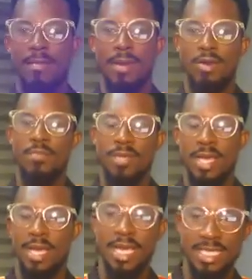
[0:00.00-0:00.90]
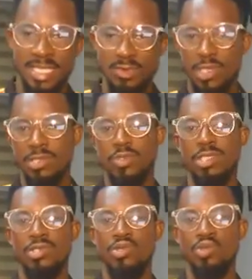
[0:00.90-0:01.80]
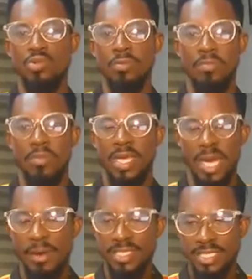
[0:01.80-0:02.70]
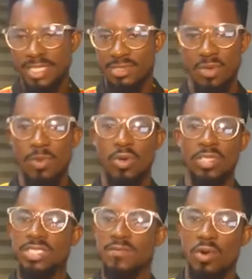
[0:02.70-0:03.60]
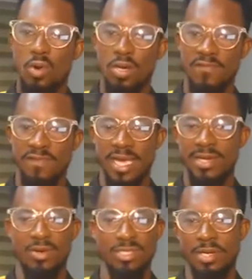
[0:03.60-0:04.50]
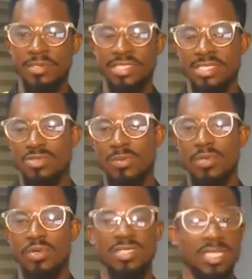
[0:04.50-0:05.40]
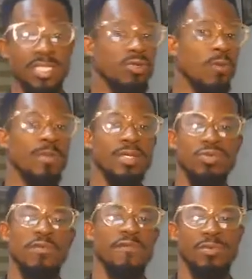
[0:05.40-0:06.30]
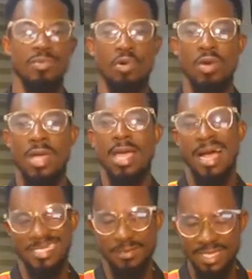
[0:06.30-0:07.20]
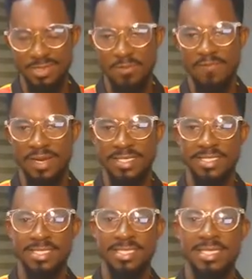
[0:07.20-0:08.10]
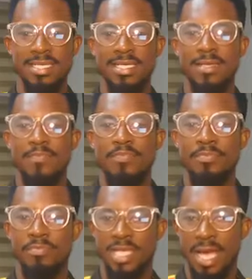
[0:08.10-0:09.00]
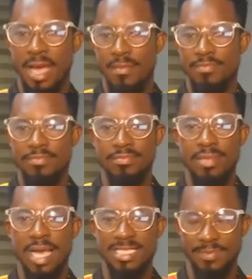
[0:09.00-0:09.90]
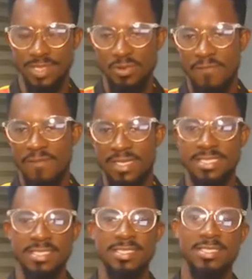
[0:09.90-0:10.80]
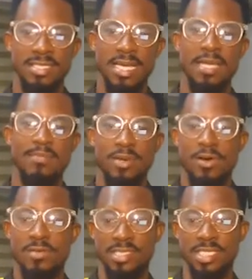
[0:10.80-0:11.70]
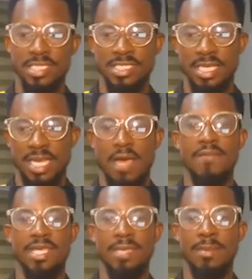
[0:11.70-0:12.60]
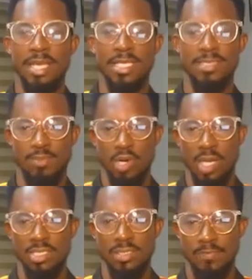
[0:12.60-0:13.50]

might not be at the Qatar 2022. And the reason is not because they did not qualified, or the reason is not because they did not play good football. As a matter of fact, they are they are in the playoff stage and they have a game against Poland